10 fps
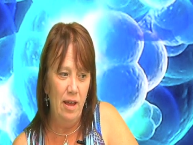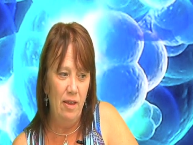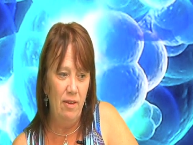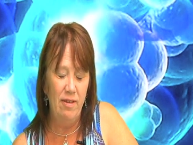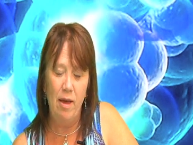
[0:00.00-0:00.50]

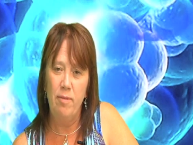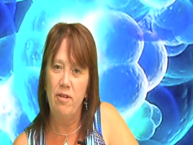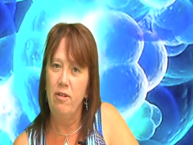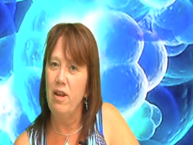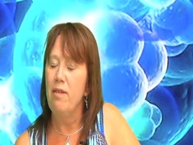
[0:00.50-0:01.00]
and this
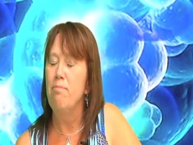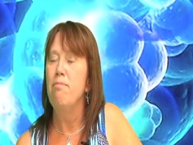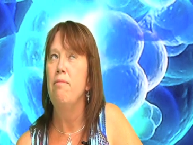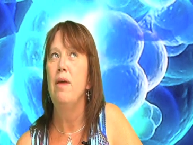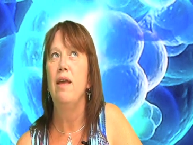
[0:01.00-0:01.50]
absolute
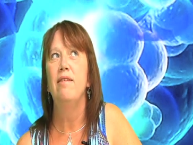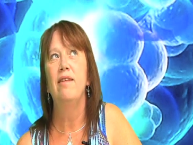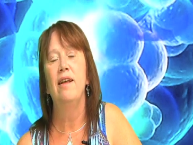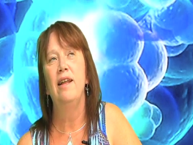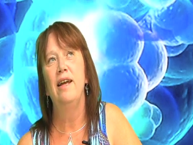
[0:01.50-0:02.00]

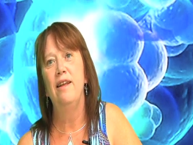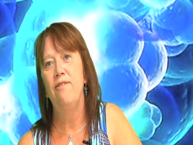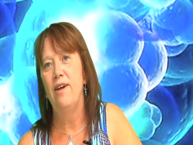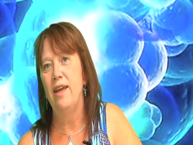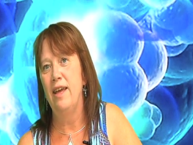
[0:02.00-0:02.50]
amazing lady,
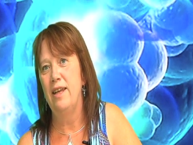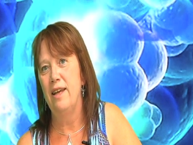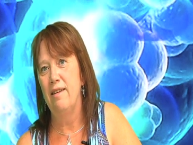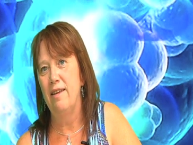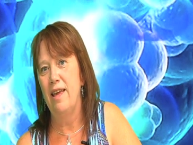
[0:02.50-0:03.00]

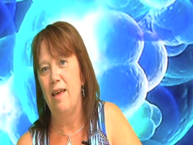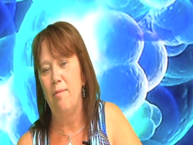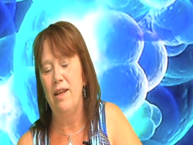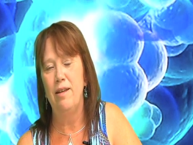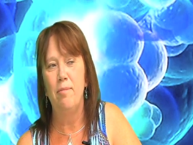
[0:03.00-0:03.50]
Vianna, came
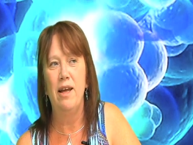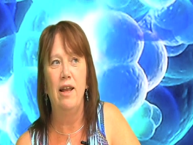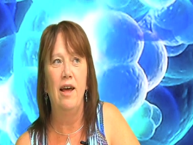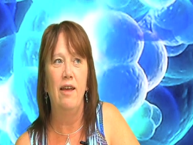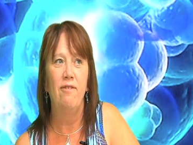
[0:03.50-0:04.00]
into my
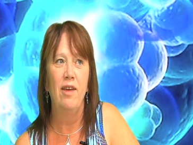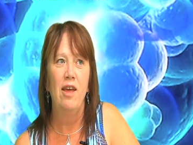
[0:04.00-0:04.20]
life.